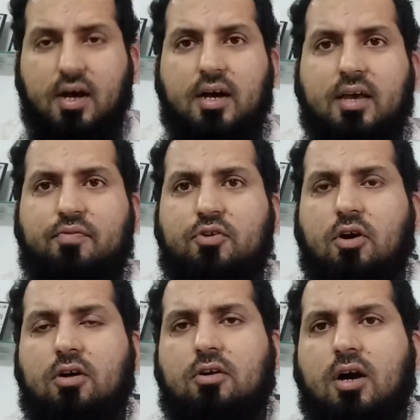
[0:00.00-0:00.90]
If we
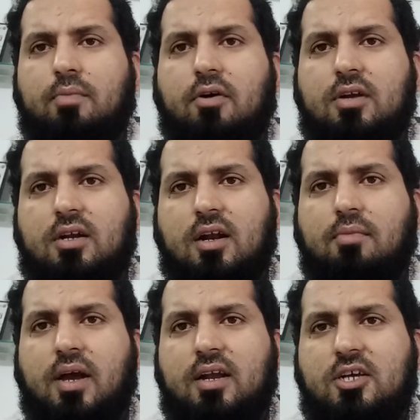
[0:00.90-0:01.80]
talk about internal
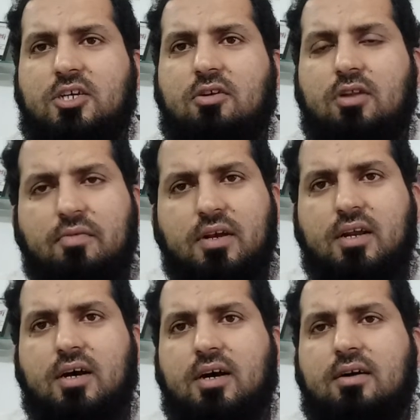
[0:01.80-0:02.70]
migration, or even
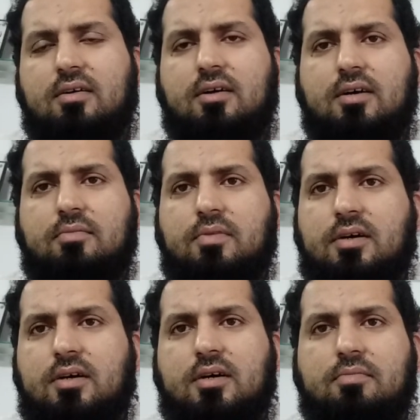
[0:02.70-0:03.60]

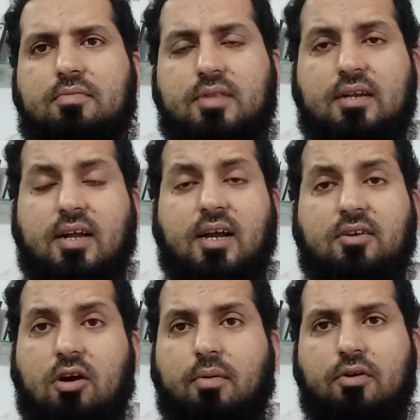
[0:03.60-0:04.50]
that I
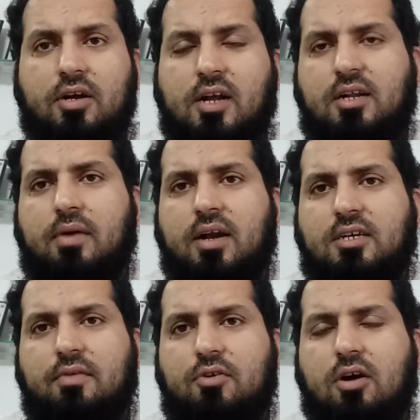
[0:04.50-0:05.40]
talk about international
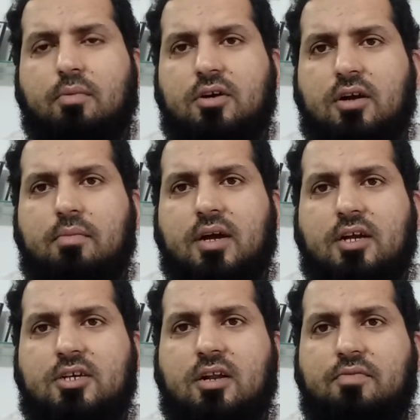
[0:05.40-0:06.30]
migration, if we talk about internal
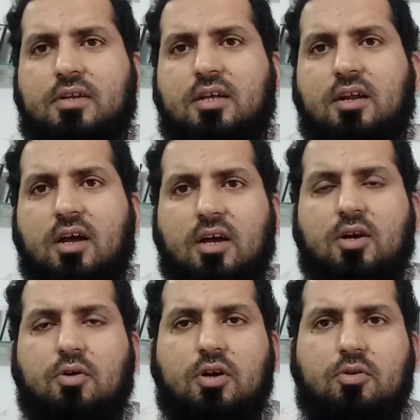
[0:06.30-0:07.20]
migration and further
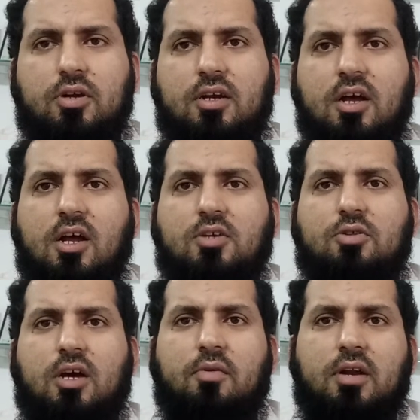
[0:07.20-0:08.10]
go into it, so
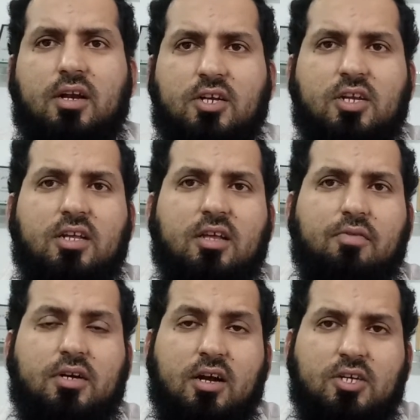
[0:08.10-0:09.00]
traditionally
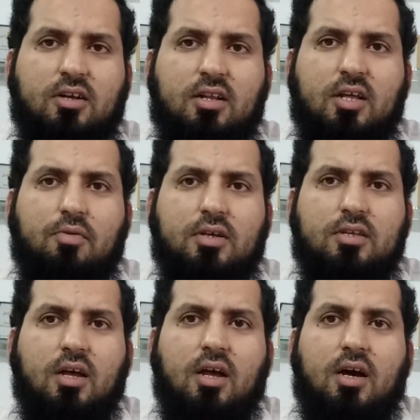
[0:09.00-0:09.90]
there was
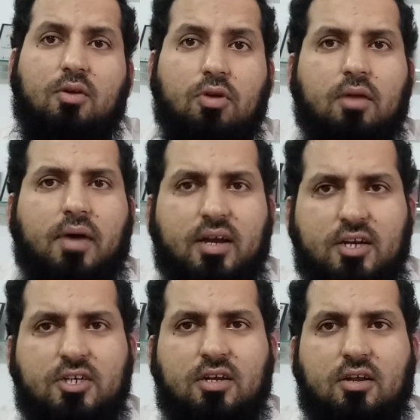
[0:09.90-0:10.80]
rural
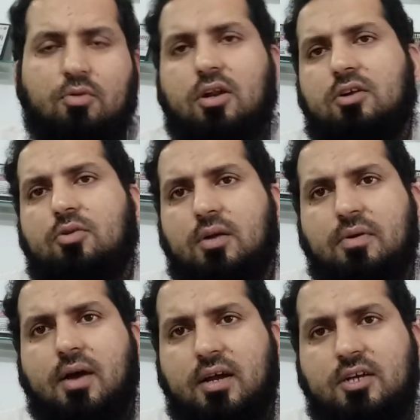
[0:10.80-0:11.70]
migration, rural to urban
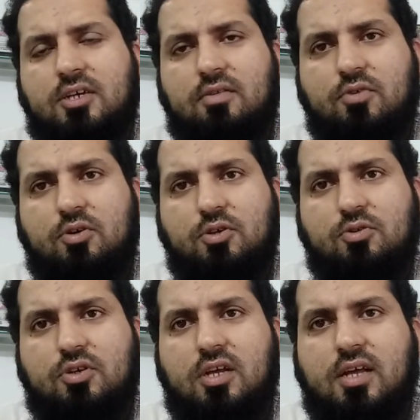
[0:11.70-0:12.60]
migration. We used to
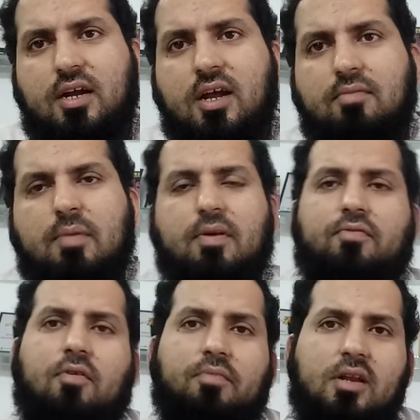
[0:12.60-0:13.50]
see that people
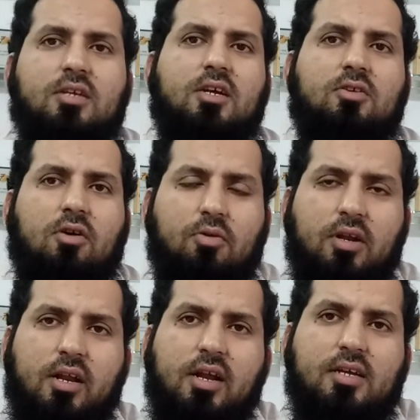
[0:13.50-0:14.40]
from villages or rural
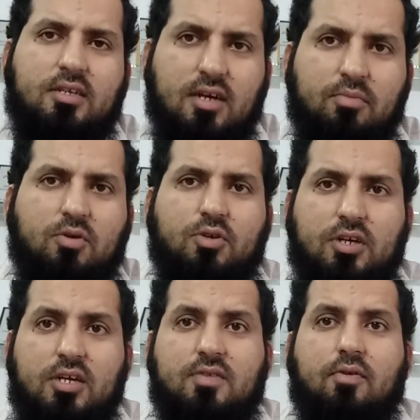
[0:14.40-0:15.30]
areas come to
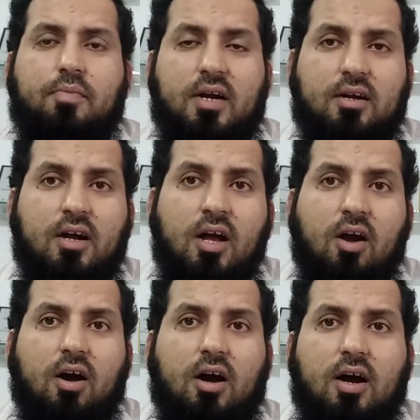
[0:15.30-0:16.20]
cities for better
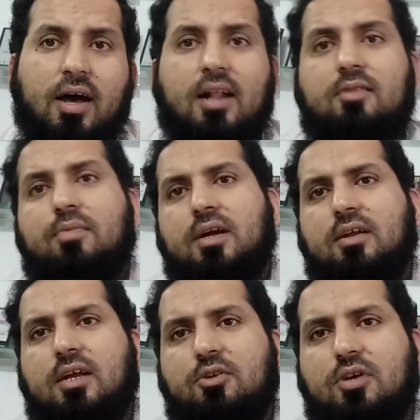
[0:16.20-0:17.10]
health, better
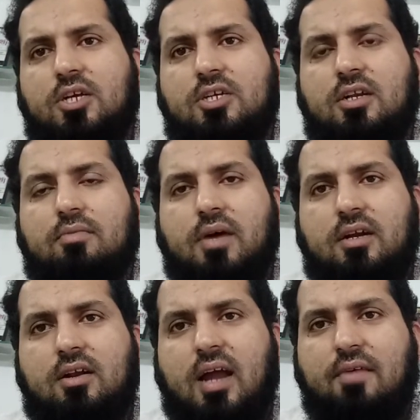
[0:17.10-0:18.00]
education,
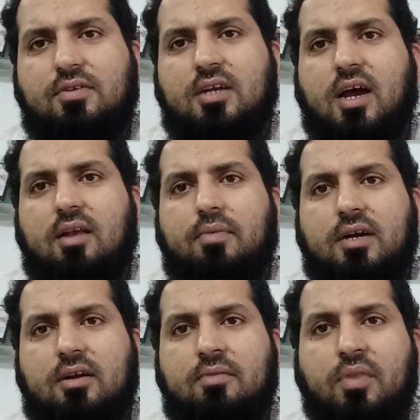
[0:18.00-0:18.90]
better lifestyle,
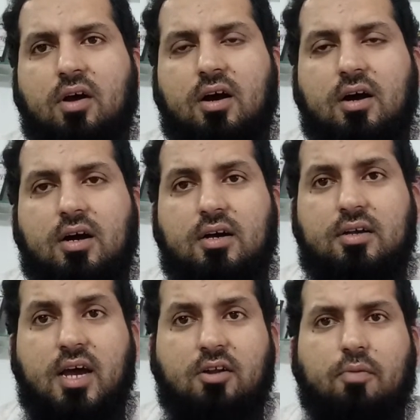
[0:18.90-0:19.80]
better
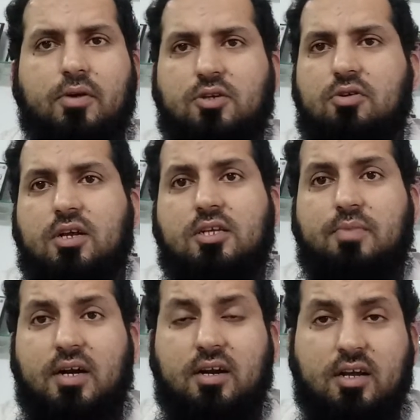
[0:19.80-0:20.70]
career opportunities,
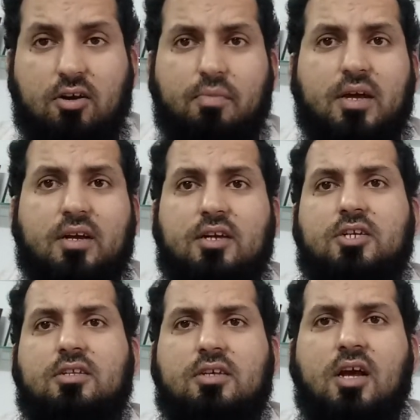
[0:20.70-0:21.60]
better economic
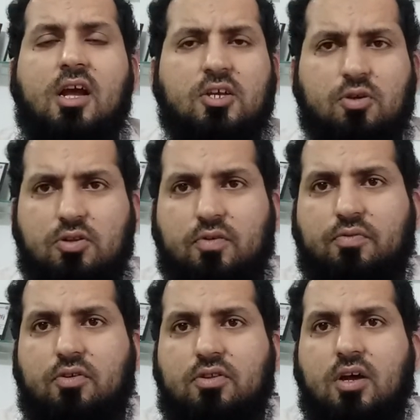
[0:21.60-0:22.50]
conditions, so on and so
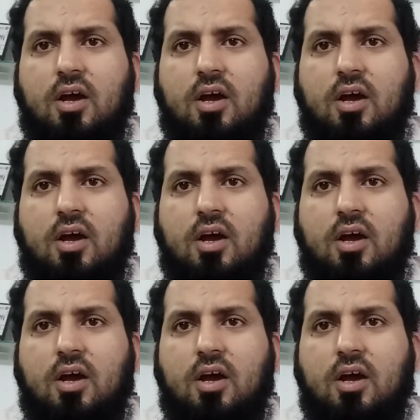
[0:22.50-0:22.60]
forth.